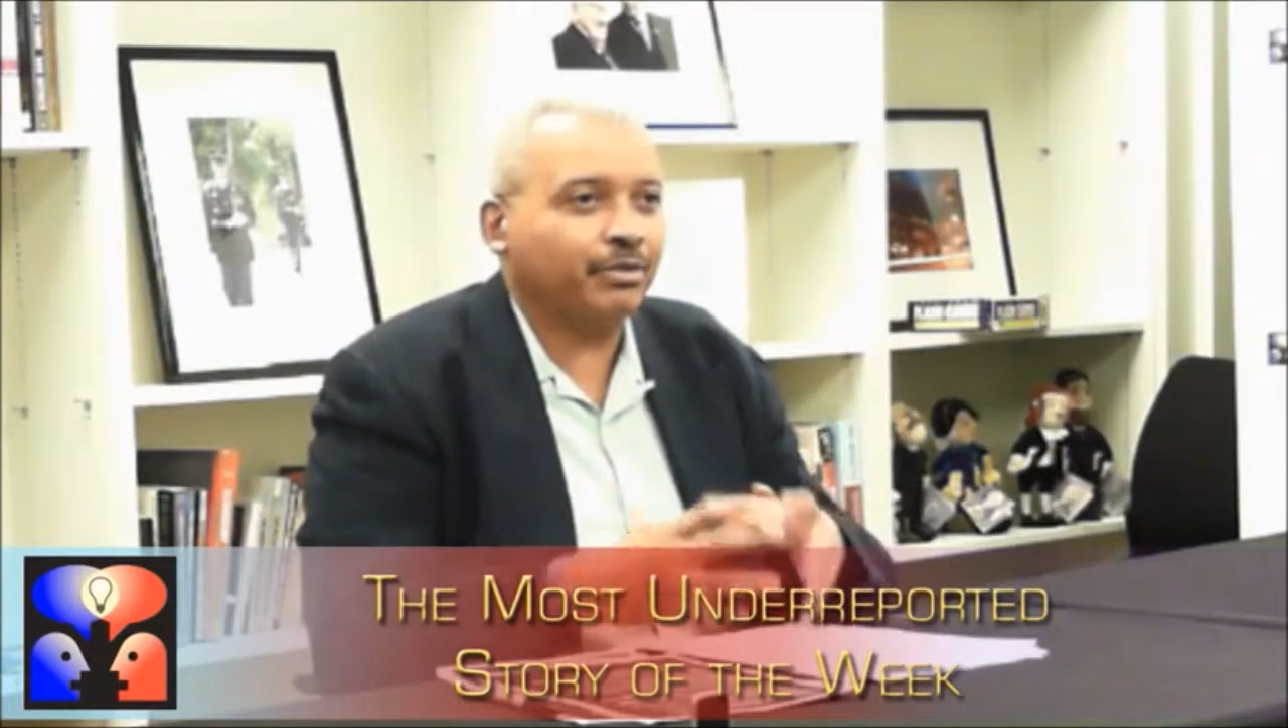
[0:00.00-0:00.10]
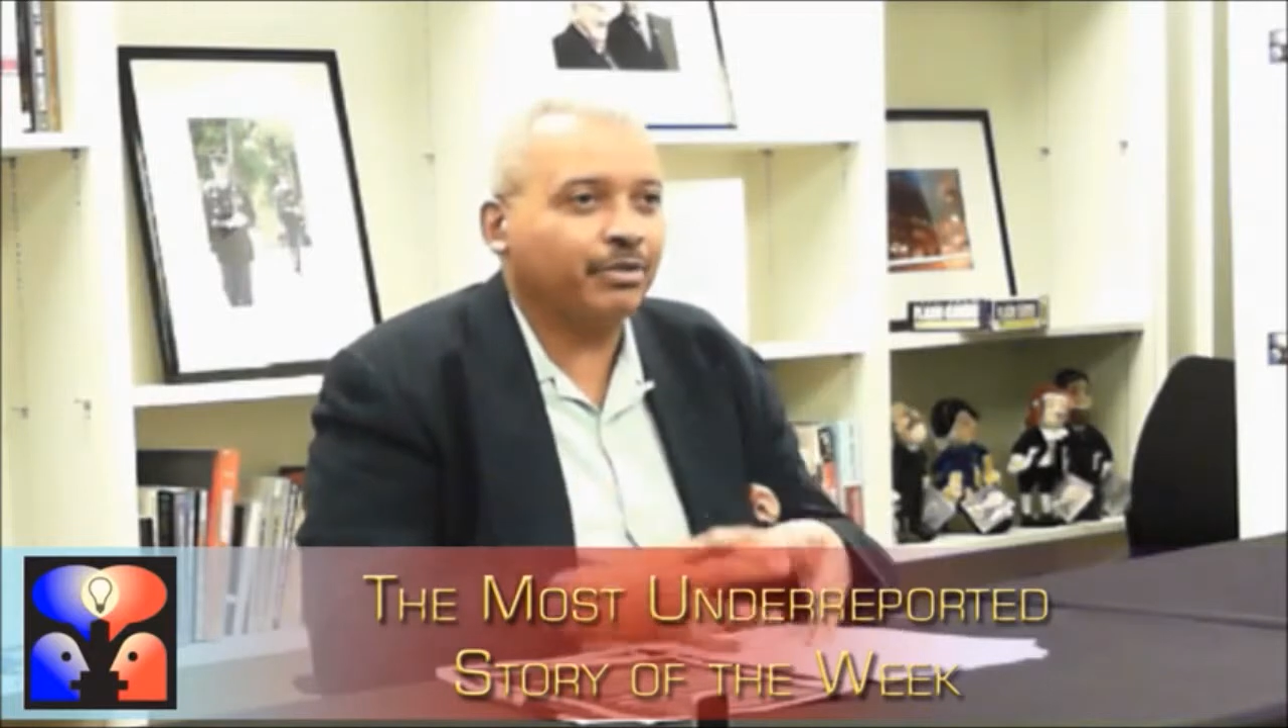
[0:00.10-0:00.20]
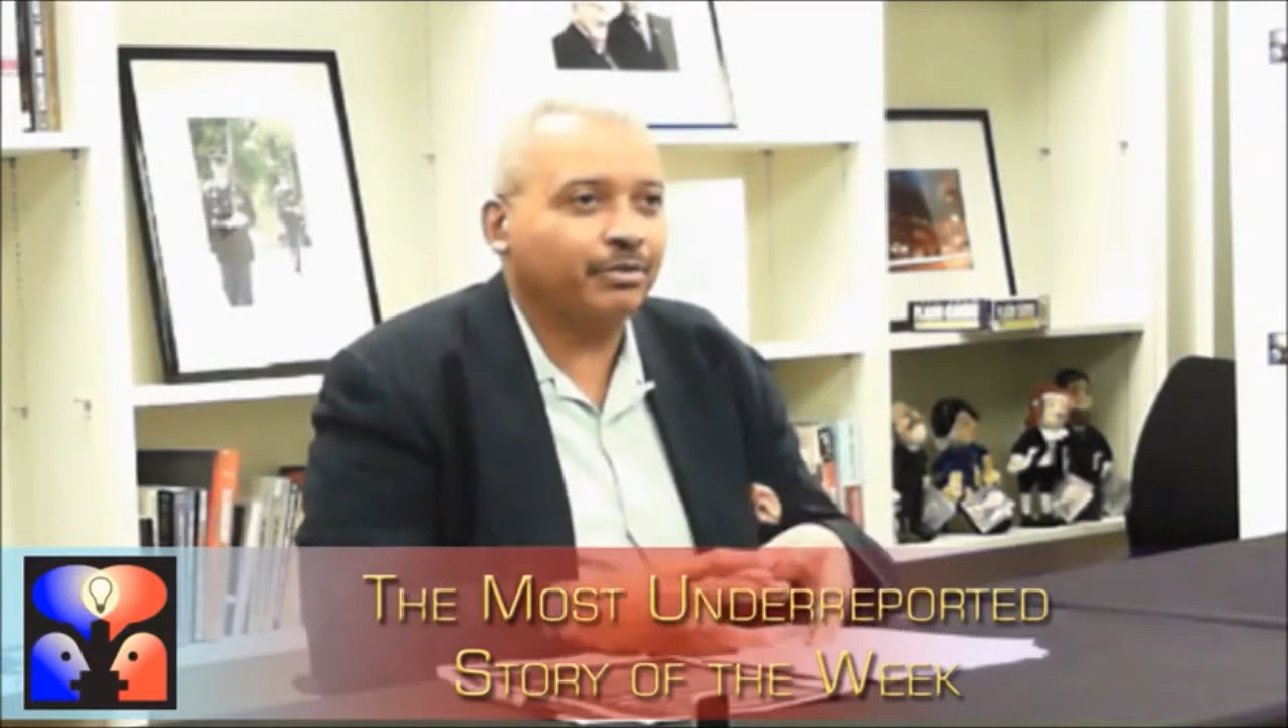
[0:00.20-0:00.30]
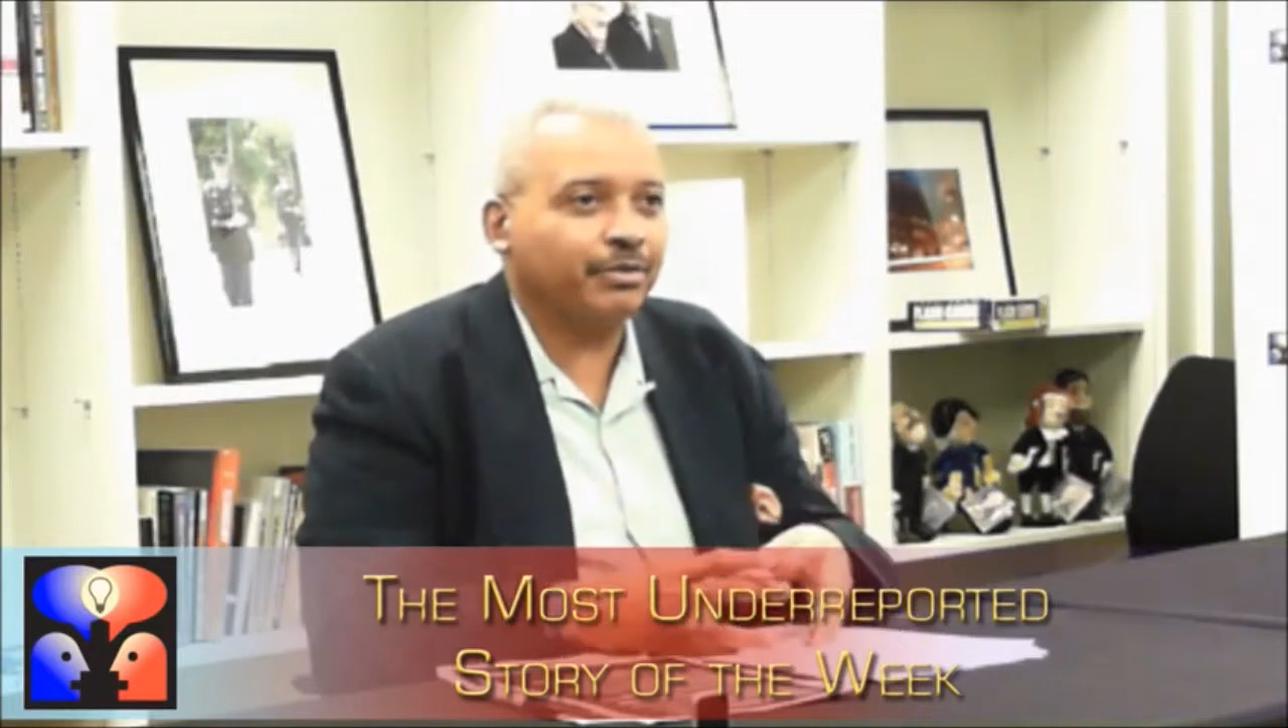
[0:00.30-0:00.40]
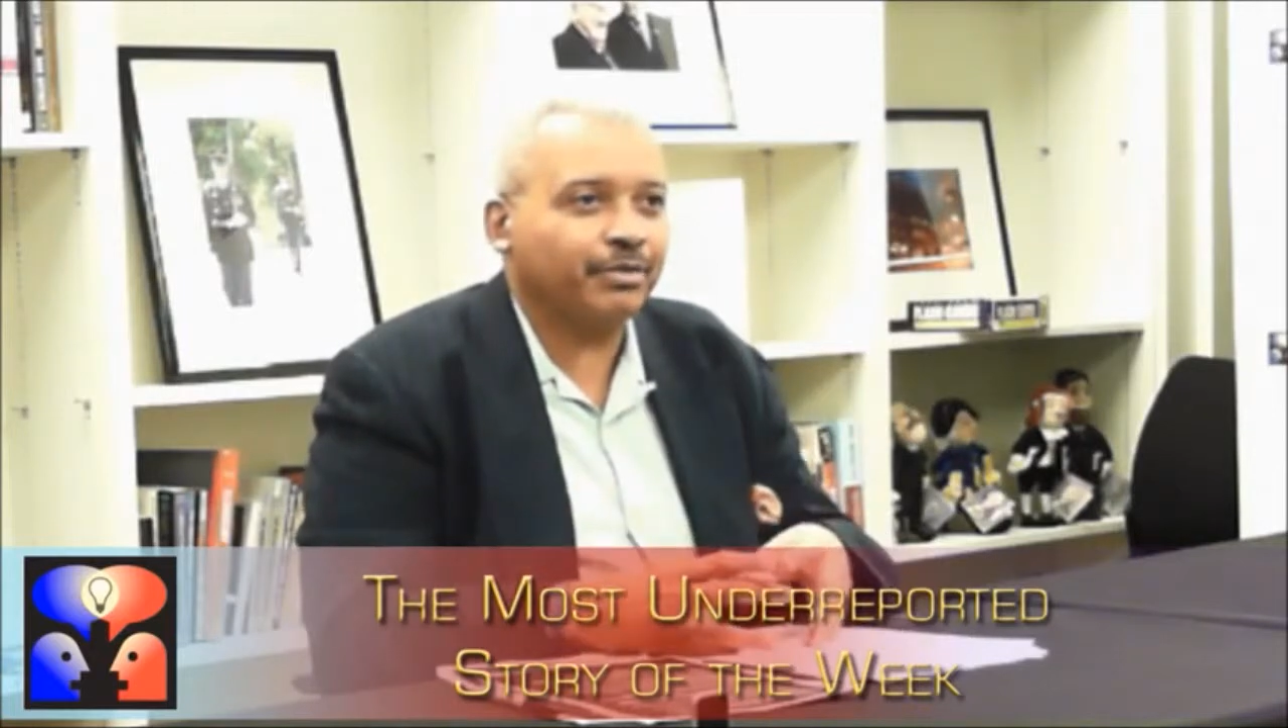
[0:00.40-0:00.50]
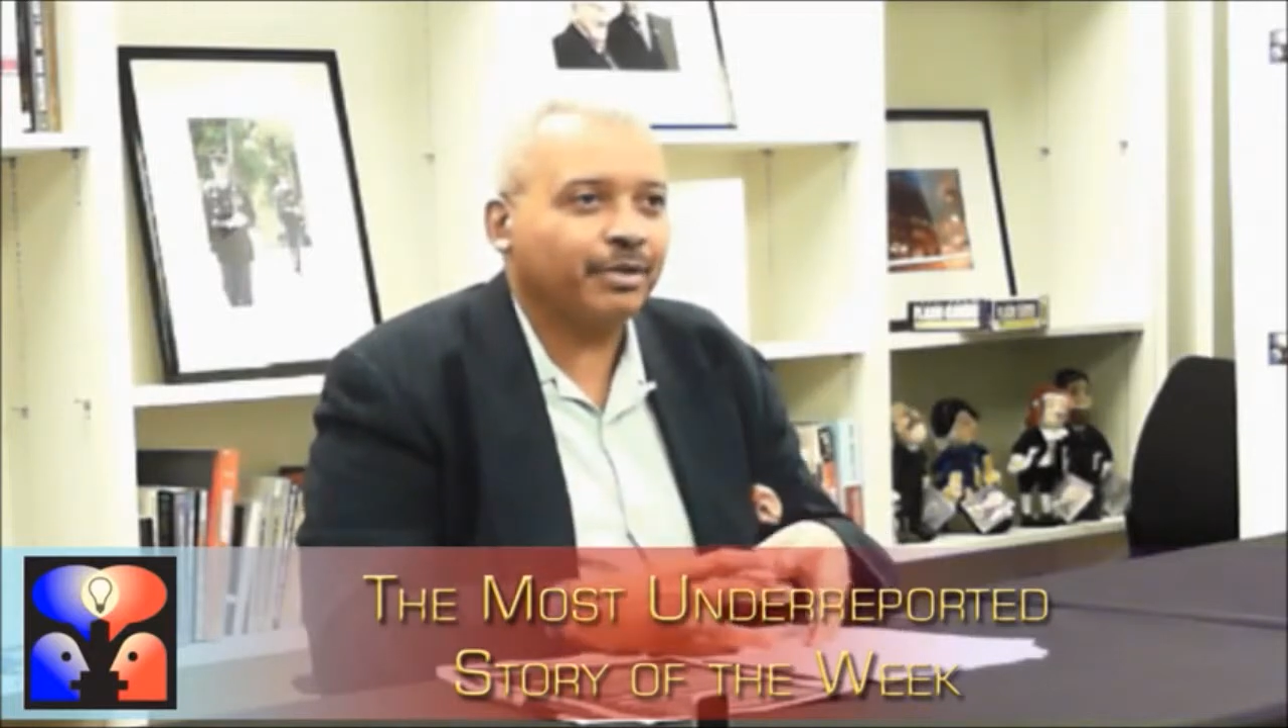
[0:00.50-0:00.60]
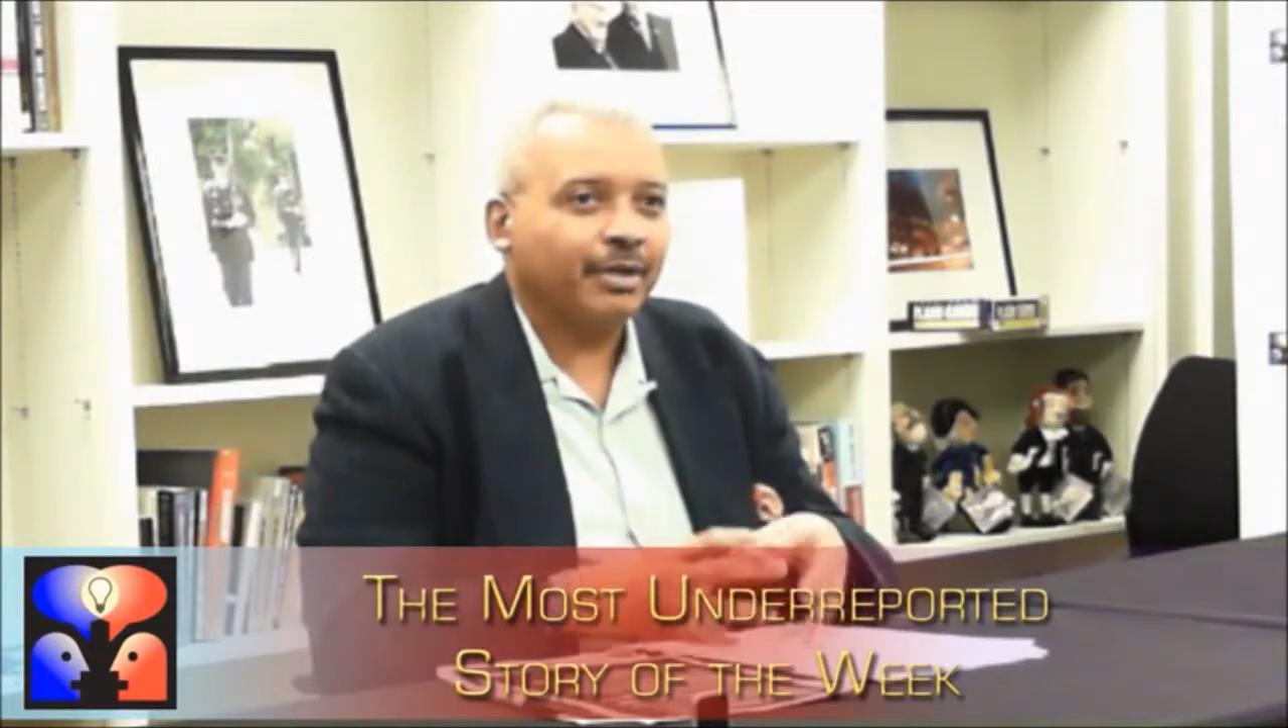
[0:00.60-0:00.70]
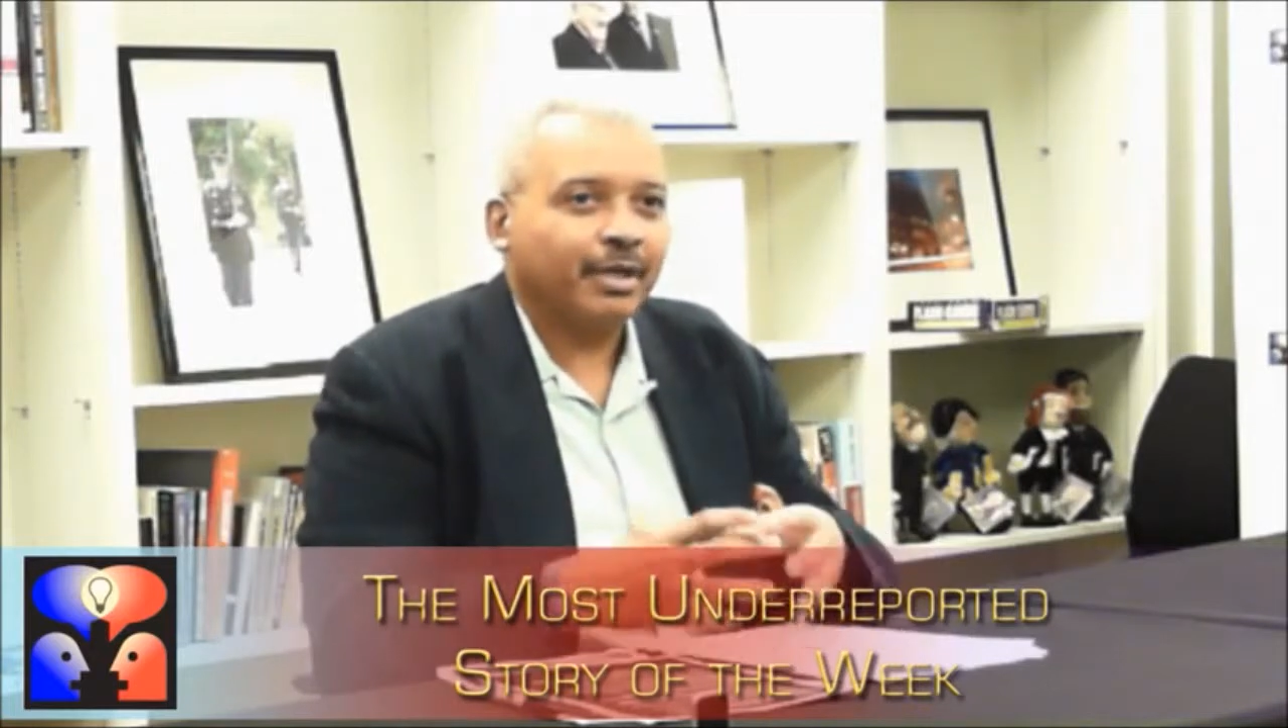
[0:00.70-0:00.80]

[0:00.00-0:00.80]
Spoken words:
news,